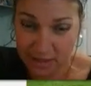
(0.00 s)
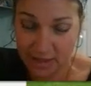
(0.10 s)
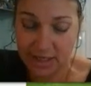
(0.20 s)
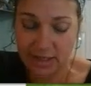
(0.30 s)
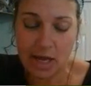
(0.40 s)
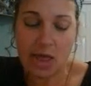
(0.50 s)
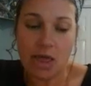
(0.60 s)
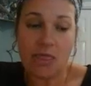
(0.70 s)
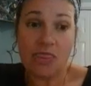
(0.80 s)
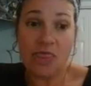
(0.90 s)
Okay,
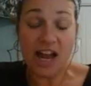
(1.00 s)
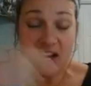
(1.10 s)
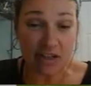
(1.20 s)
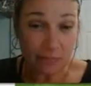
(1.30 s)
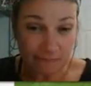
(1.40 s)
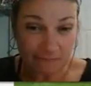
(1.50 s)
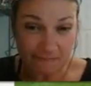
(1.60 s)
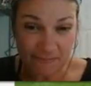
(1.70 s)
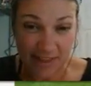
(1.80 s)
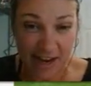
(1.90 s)
that
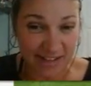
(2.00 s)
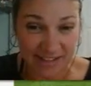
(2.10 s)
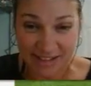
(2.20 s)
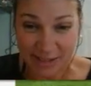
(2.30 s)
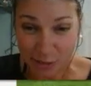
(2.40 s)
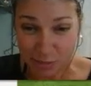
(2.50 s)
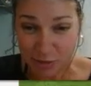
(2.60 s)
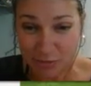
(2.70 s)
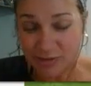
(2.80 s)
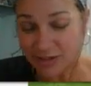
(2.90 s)
doesn't help
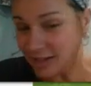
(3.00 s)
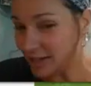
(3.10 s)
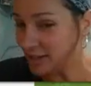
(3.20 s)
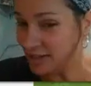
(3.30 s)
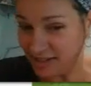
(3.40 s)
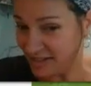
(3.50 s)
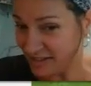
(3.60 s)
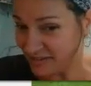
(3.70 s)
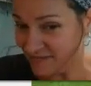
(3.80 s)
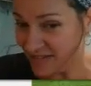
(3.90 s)
you, doesn't
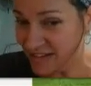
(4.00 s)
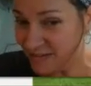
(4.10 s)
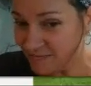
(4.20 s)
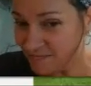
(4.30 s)
help me.